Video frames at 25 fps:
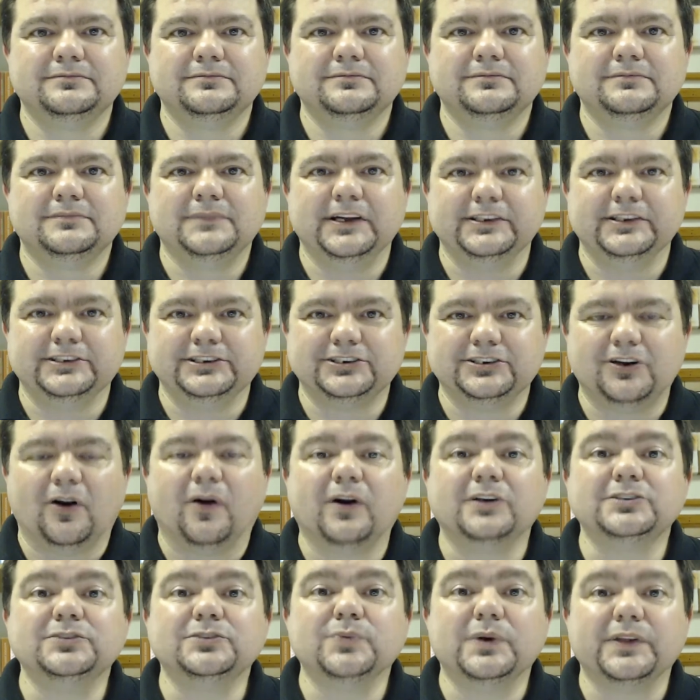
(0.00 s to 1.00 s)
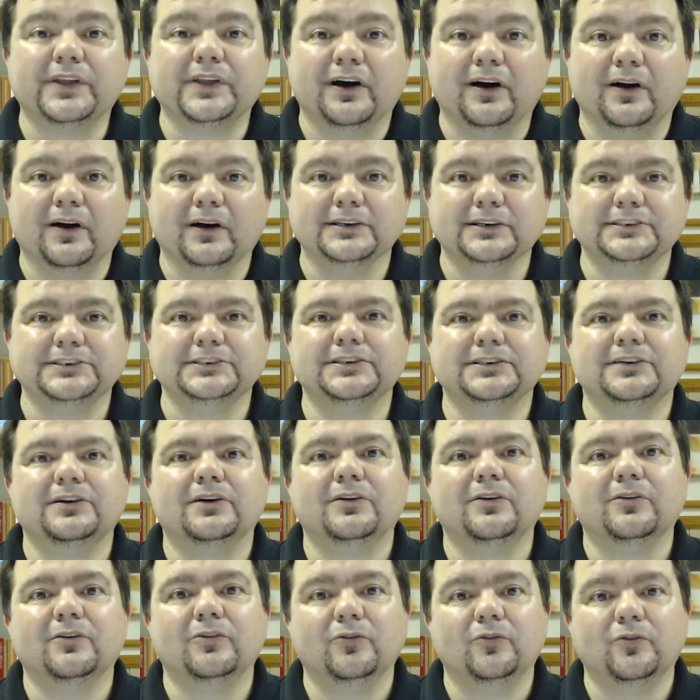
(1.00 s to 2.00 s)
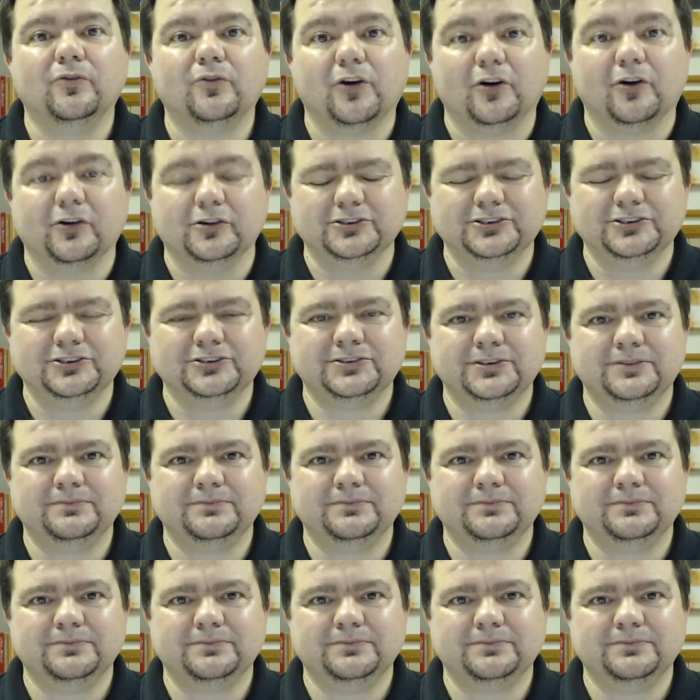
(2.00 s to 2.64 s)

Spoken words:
It starts with us first.